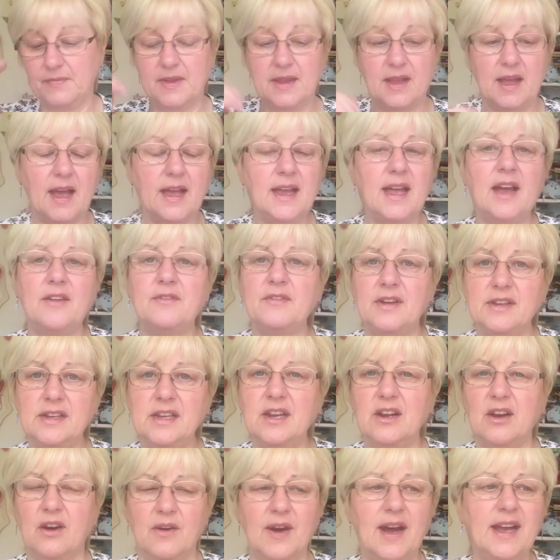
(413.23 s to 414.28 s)

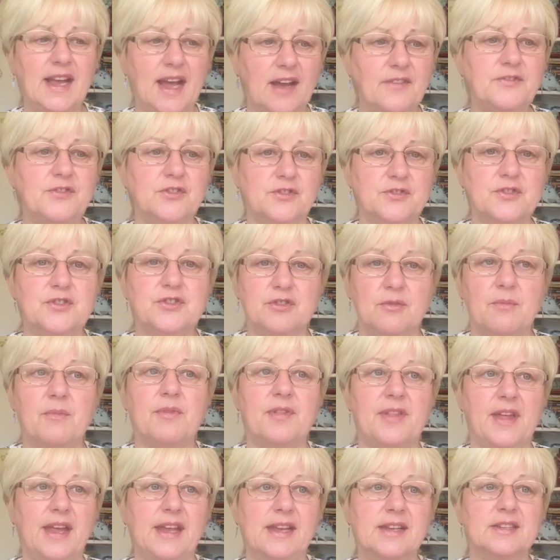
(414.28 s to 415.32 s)
I have done some
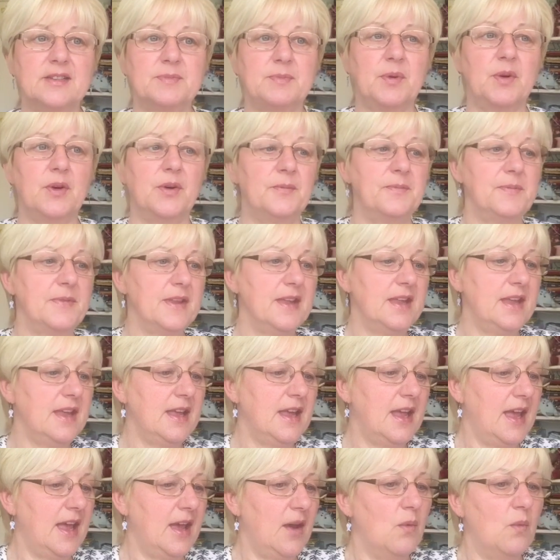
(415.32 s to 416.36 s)
things, but
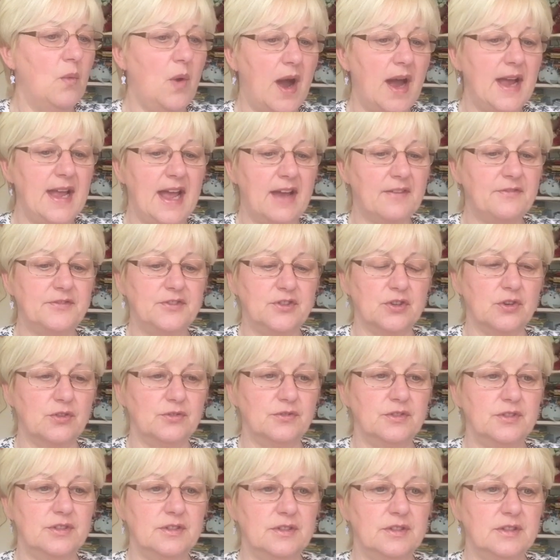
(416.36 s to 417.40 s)
what I have
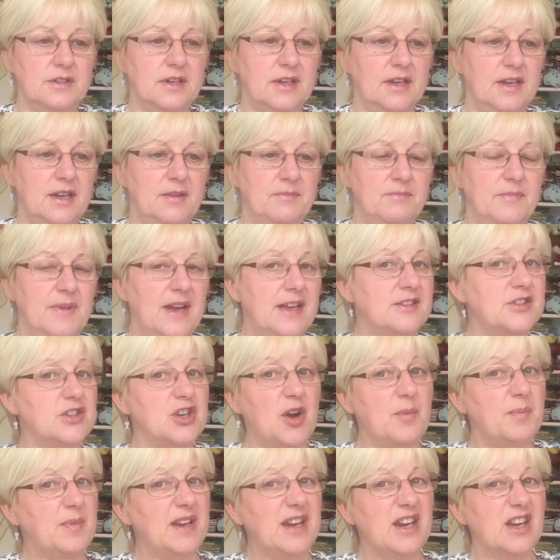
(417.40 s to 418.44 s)
done has
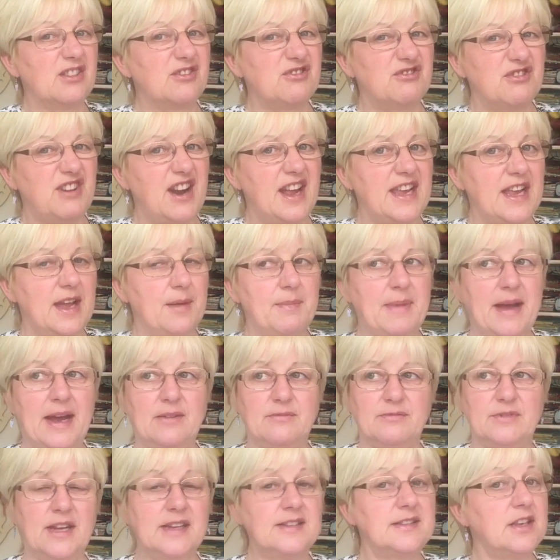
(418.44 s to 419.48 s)
not been a great
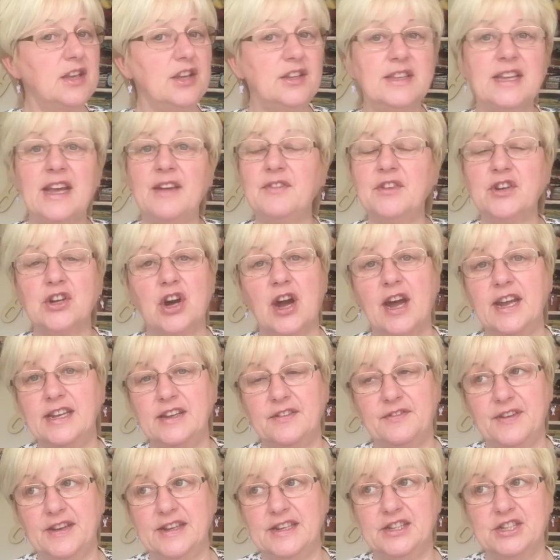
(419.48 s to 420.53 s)
amount. I certainly haven't got any
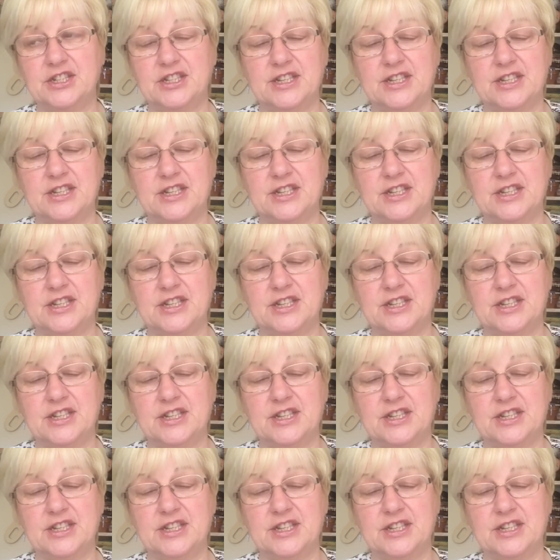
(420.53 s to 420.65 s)
finished